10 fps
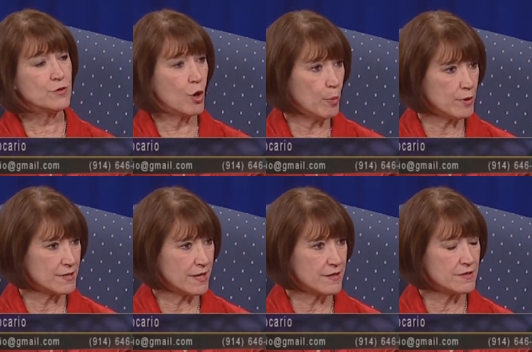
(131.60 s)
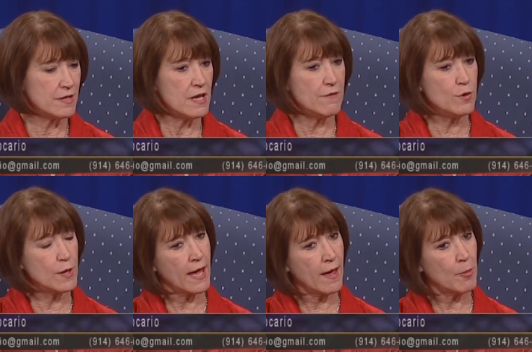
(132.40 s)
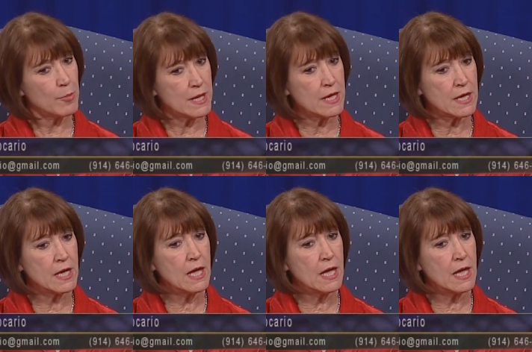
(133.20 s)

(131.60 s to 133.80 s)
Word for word: Oprah says, if you can't be